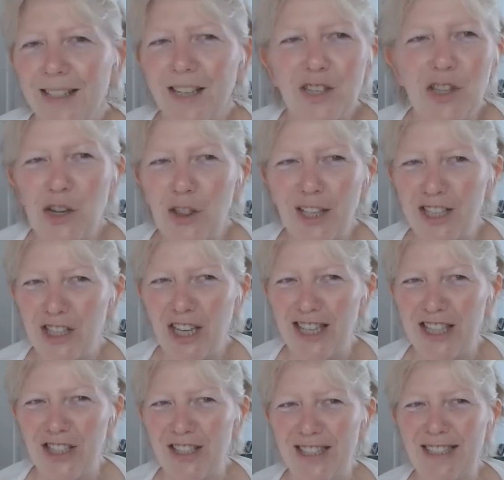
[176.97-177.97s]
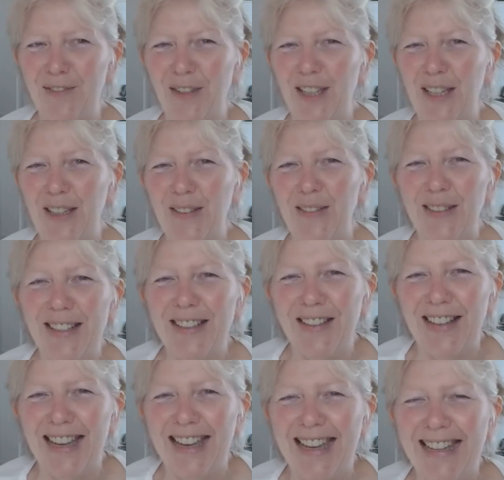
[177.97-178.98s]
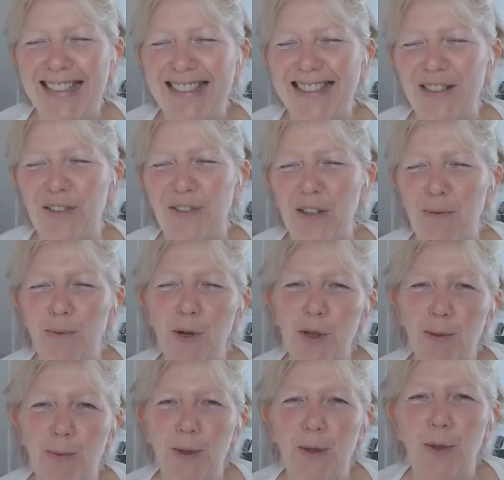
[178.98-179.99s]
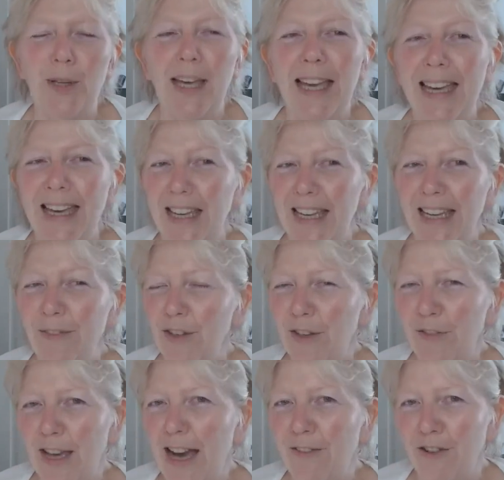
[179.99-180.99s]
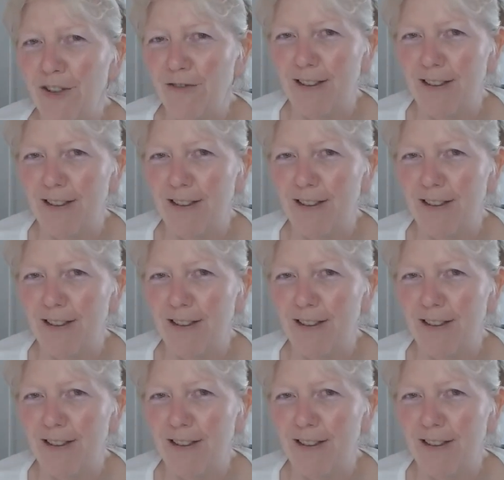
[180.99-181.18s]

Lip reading: nothing changes for you. Okay, so if you bought the book, even if you haven't